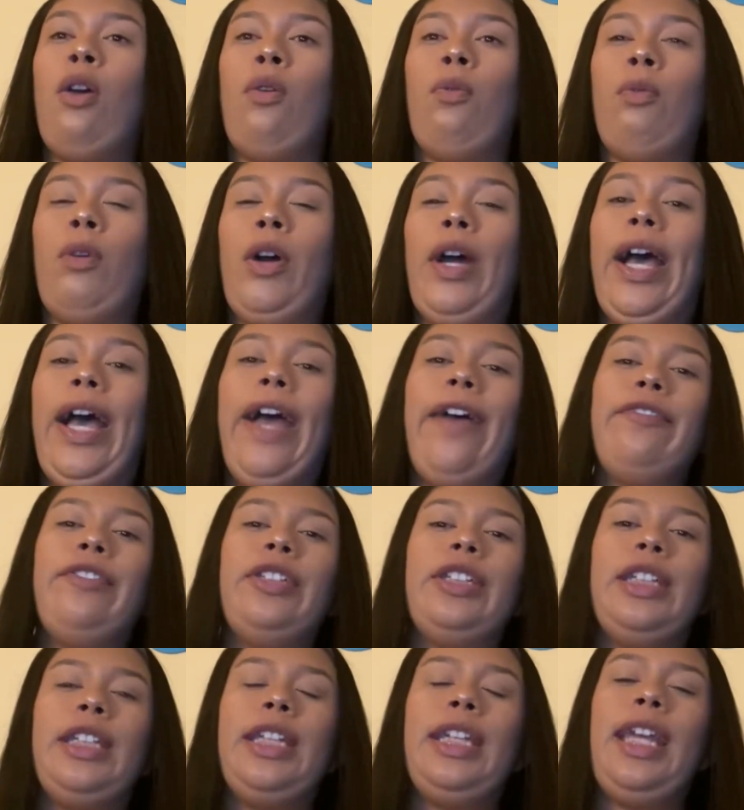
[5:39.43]
Well, after
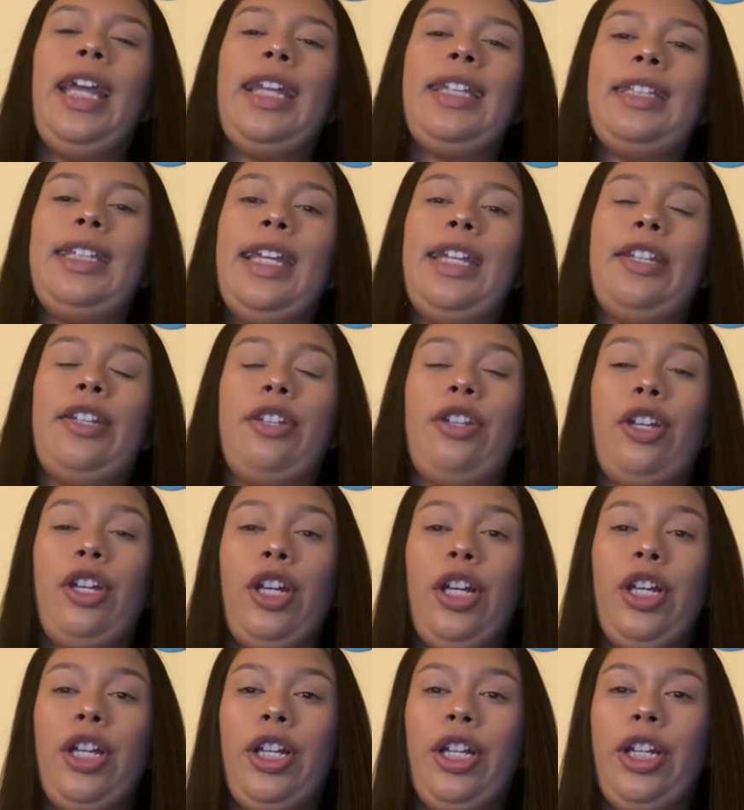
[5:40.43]
he had dated
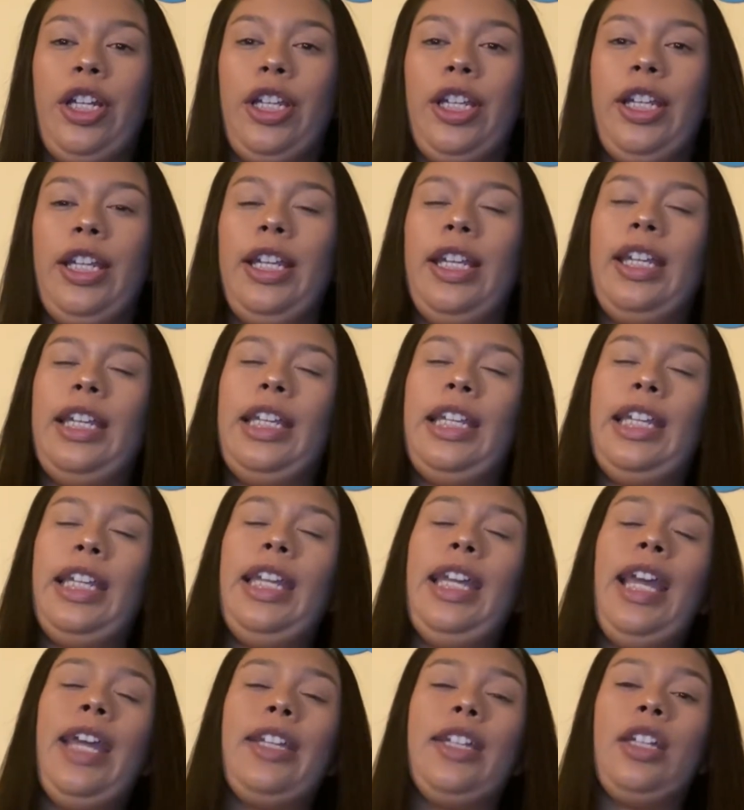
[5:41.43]
her, he
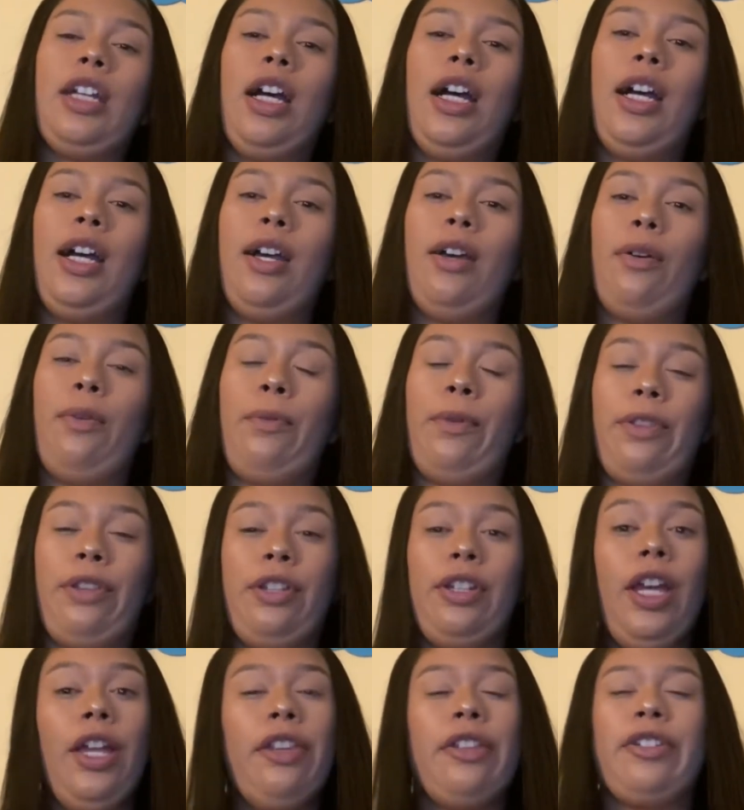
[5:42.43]
had got with
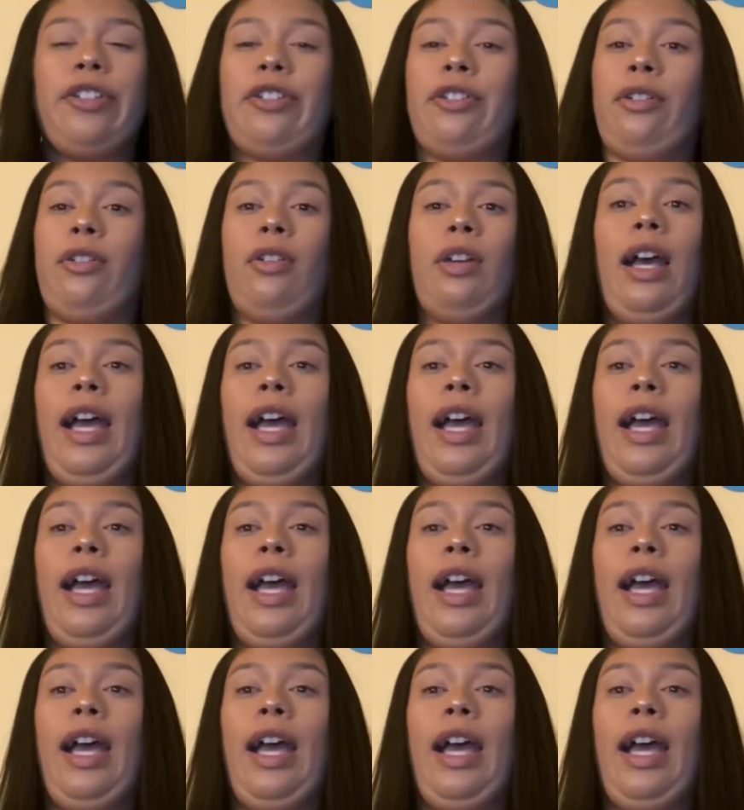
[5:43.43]
another girl.